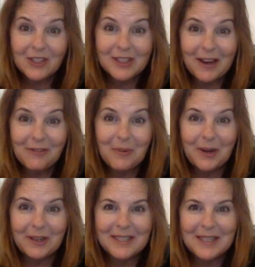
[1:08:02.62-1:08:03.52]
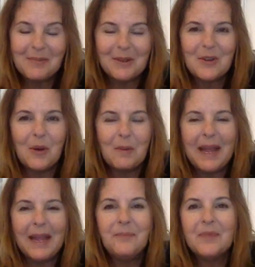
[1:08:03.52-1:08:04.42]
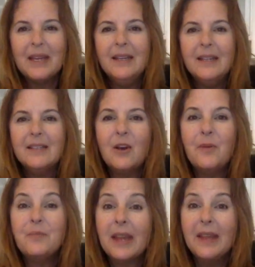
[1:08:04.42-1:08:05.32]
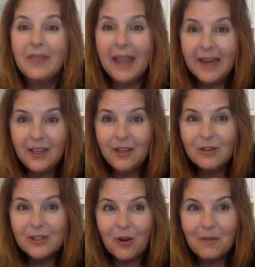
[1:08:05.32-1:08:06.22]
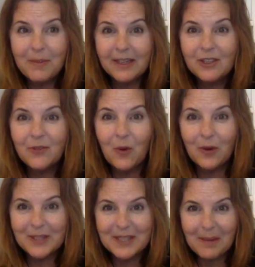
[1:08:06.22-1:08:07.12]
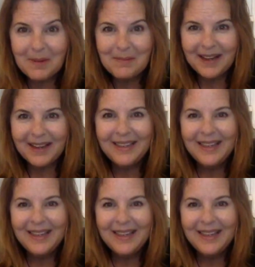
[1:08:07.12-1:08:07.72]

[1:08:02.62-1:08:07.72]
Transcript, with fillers: us everywhere at Sleepers Gourmet. So thank you so much for stopping by.